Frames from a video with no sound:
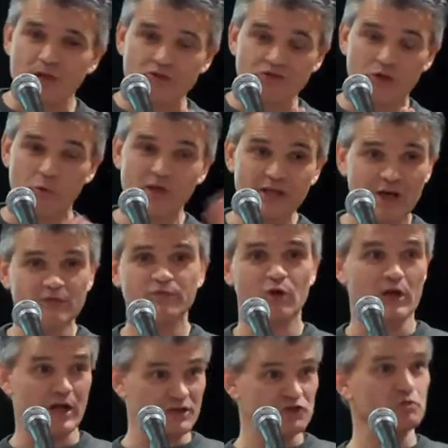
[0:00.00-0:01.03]
So I went out
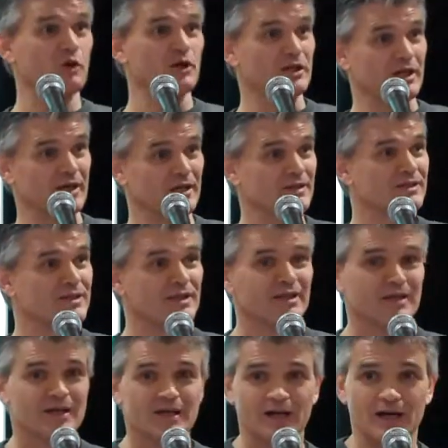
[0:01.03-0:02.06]
for lunch one day
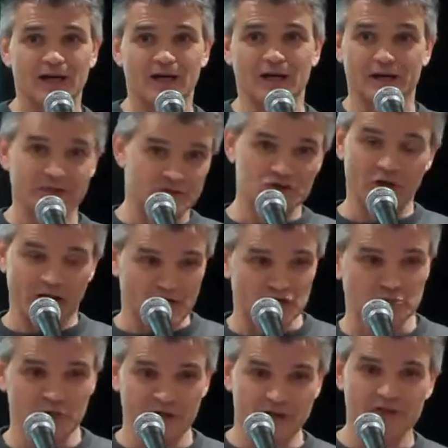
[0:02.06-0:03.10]
uh, in
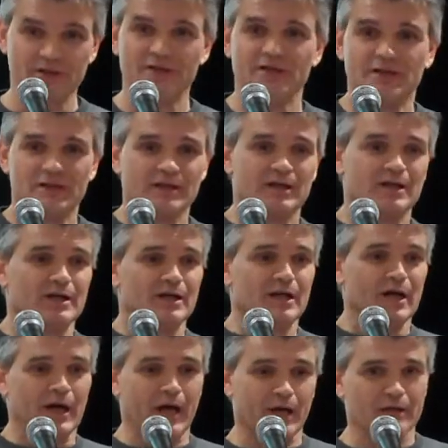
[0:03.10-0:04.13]
Johannesburg,
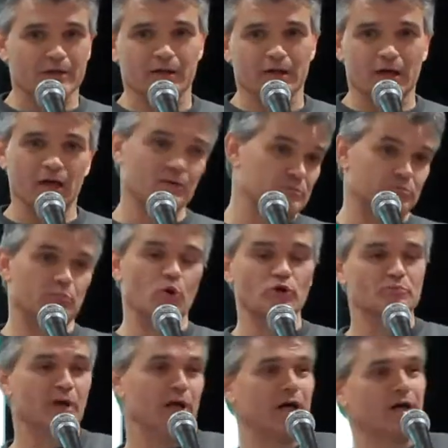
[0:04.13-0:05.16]
and uh, I
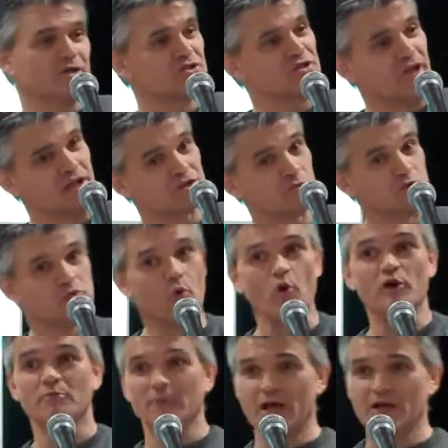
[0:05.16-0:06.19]
bought my lunch, and as I was
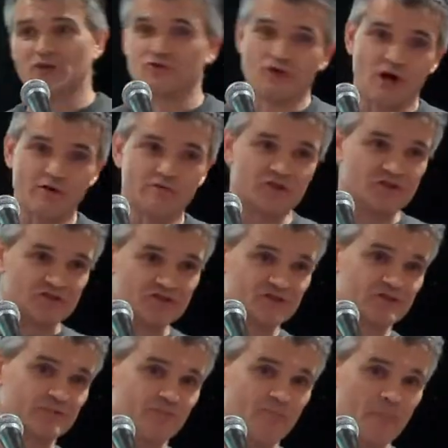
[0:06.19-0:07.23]
walking back to the
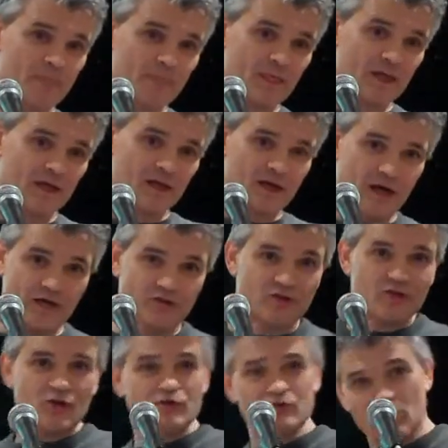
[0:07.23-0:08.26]
office, I
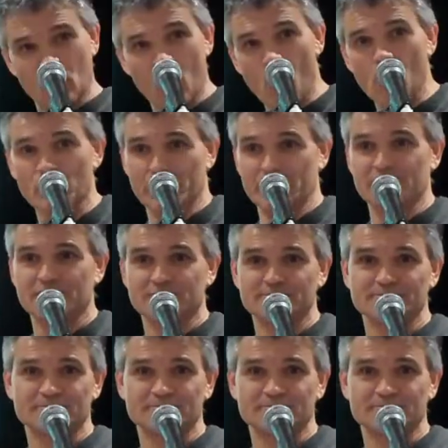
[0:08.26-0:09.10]
turned the corner,